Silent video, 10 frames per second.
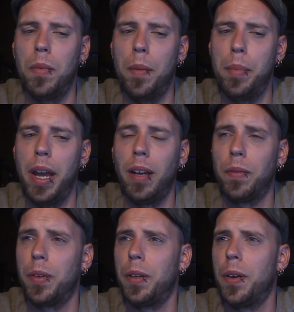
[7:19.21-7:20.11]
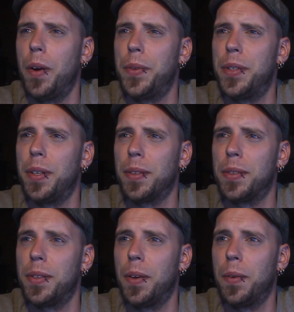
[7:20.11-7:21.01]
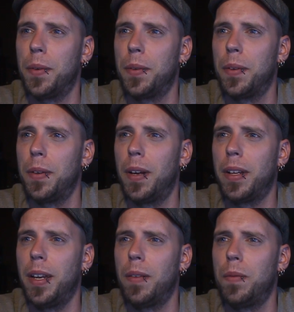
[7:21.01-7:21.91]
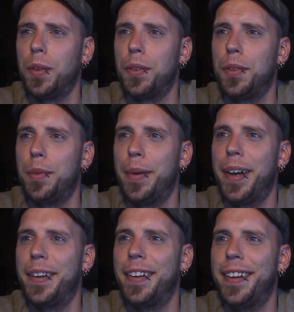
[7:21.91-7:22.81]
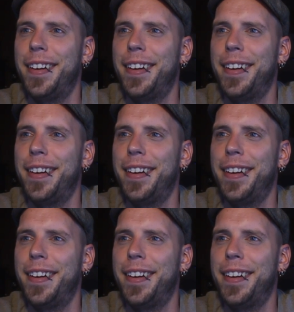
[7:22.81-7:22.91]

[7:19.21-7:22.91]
I'm paying for your hosting, so I can't feel too bad.